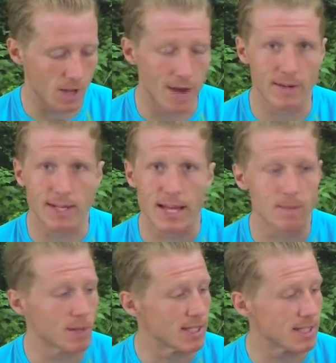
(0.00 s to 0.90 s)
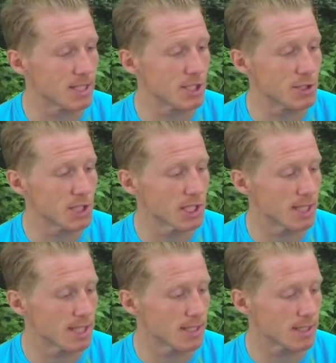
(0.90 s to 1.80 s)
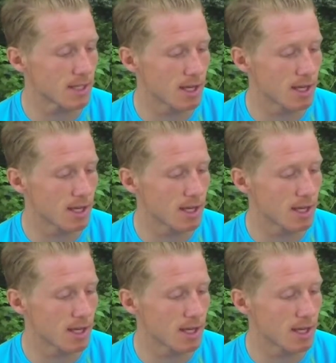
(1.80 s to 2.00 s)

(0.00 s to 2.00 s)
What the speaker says: I haven't had any blisters using these.